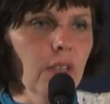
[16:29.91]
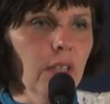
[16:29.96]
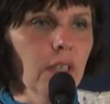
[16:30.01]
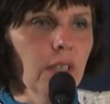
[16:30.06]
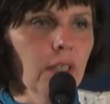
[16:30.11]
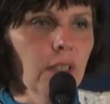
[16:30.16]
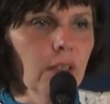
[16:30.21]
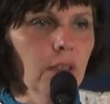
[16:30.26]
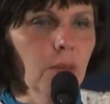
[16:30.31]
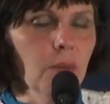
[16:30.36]

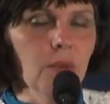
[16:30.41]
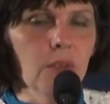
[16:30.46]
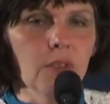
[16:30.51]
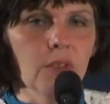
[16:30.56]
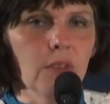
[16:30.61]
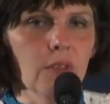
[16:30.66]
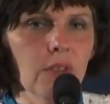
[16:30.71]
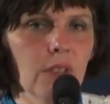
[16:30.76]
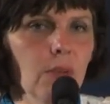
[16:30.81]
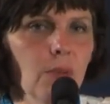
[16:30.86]
Like,
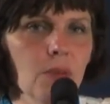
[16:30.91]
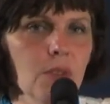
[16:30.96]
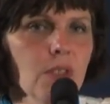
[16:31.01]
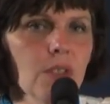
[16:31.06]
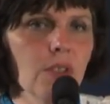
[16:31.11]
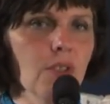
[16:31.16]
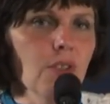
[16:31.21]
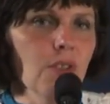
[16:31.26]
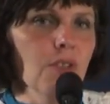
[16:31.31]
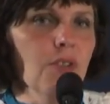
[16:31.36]
it
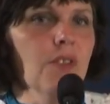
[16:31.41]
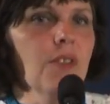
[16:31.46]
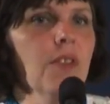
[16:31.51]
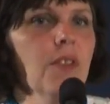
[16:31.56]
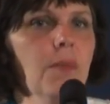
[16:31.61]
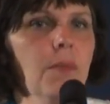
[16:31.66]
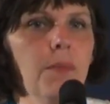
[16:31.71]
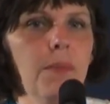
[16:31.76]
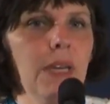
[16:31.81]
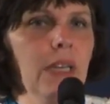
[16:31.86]
wasn't
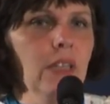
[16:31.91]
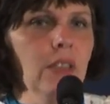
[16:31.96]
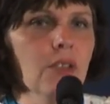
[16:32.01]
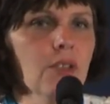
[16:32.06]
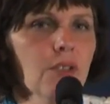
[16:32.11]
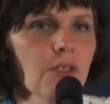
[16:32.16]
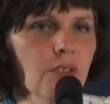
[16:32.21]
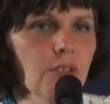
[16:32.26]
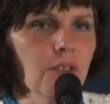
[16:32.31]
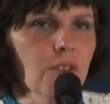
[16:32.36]
just the
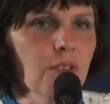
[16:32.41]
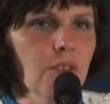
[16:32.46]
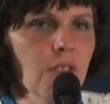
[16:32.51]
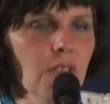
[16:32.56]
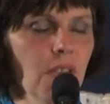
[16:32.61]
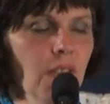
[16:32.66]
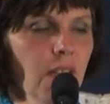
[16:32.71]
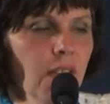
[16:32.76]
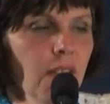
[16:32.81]
banksters,